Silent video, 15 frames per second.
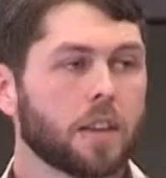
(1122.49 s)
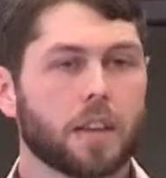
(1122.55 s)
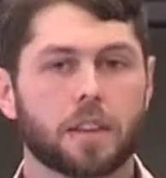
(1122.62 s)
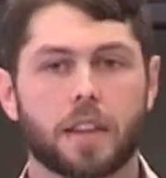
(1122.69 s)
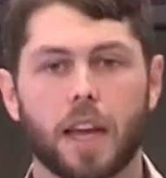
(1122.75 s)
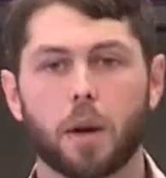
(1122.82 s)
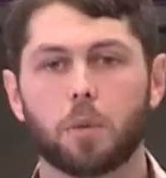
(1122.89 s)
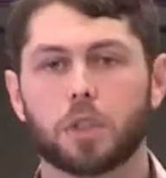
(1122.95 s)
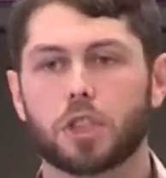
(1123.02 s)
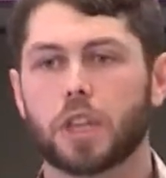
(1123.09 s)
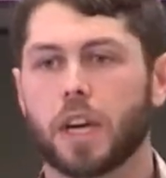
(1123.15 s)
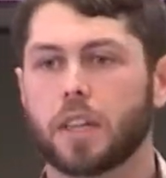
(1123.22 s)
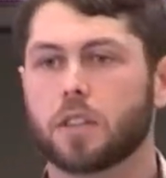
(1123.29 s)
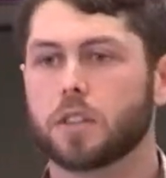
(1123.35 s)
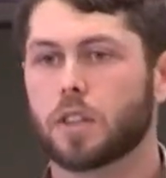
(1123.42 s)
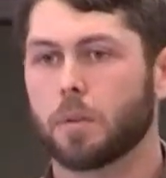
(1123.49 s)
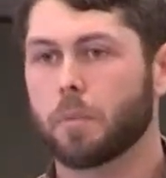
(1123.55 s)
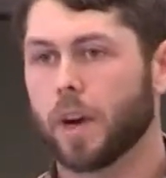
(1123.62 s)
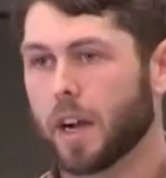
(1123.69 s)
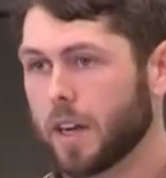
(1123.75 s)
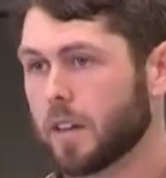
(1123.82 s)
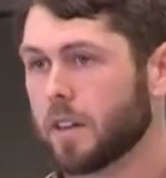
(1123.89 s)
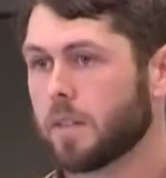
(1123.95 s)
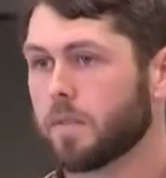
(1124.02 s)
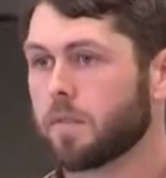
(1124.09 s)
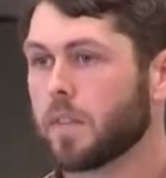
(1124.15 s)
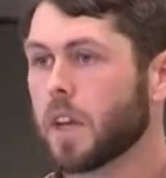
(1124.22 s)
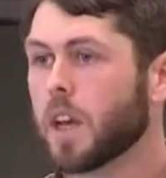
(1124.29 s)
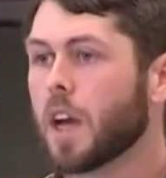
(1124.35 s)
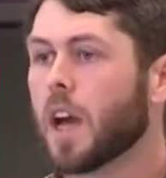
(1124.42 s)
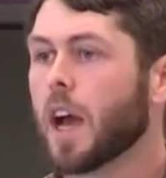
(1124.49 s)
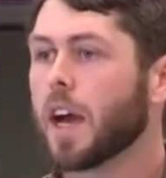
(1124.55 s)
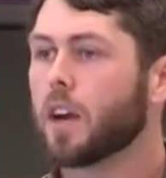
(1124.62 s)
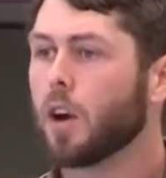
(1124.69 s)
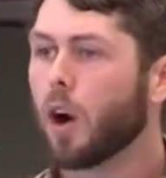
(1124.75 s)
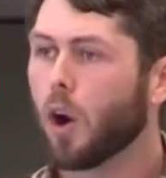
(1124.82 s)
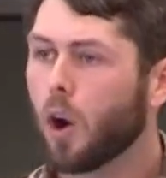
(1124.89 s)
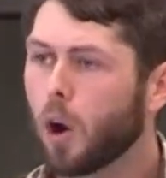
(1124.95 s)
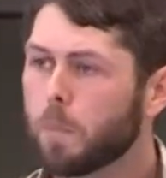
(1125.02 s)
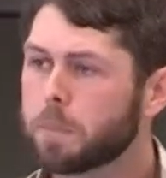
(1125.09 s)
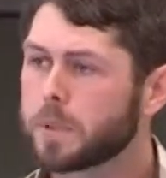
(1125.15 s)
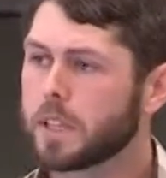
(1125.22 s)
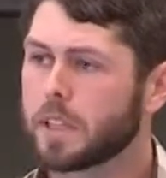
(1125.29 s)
that they would change their mind, in hopes